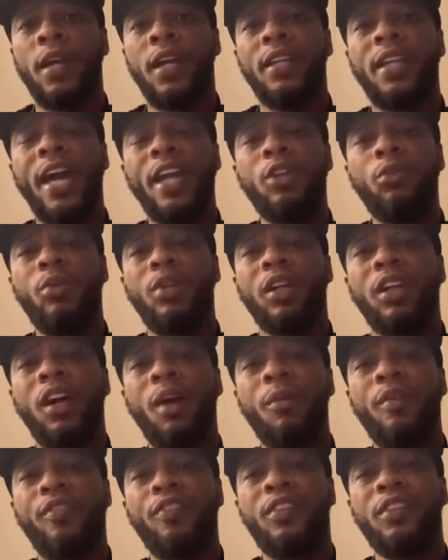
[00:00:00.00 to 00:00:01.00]
And now you want to
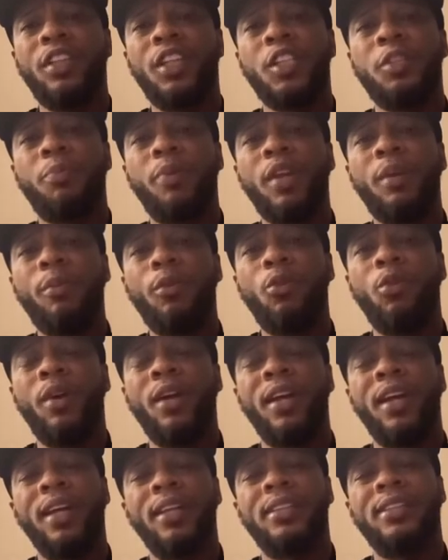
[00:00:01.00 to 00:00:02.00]
come in front of these people
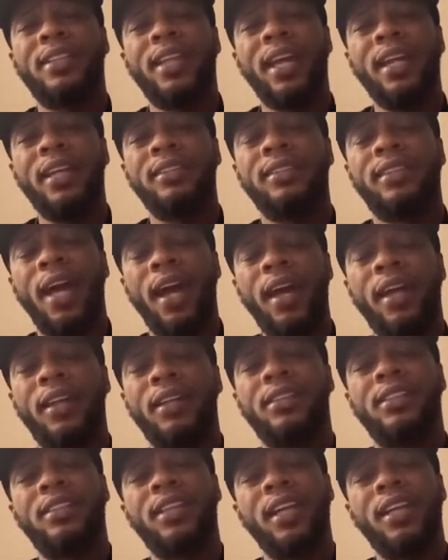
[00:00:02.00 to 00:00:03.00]
and change
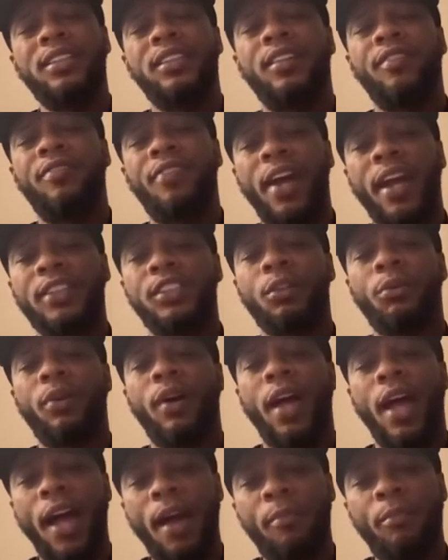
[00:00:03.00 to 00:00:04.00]
that and change the facts of
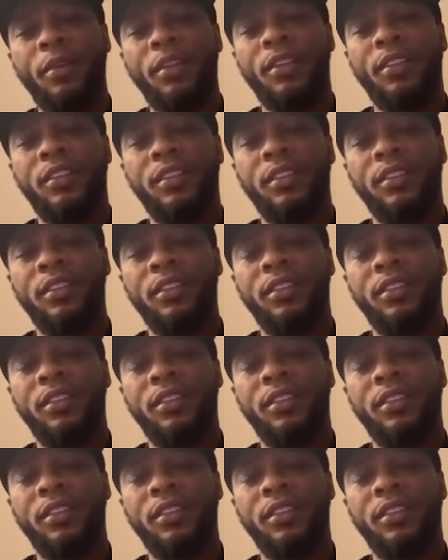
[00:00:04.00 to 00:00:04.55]
what happened?